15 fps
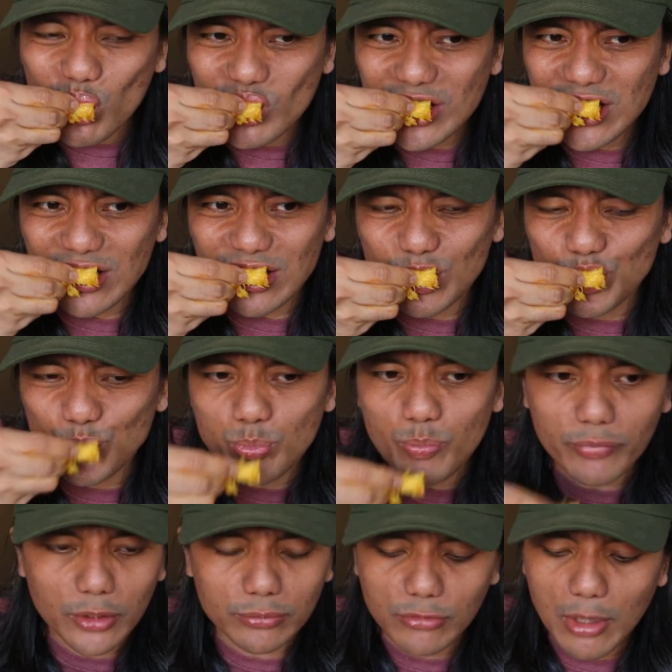I don't know,
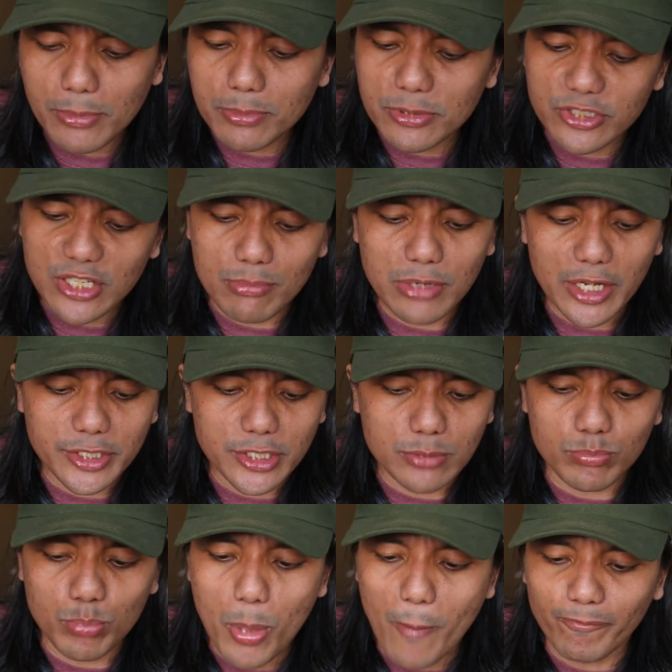some people say I'm
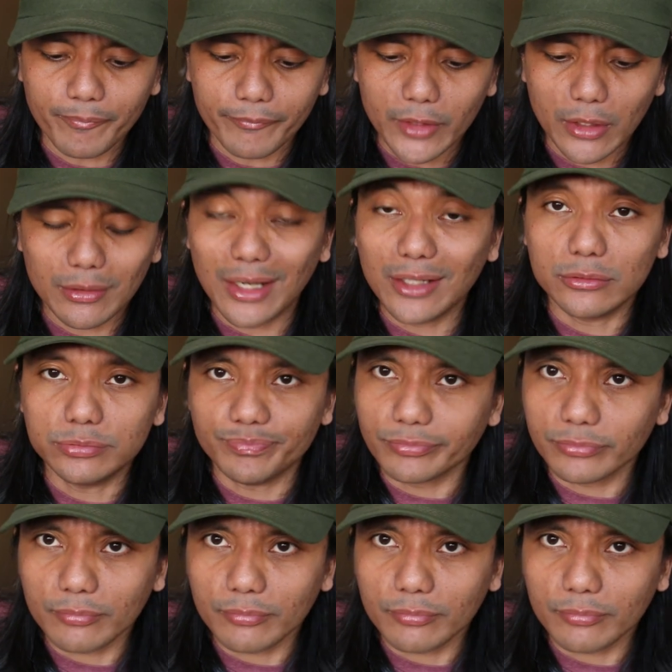blinded. I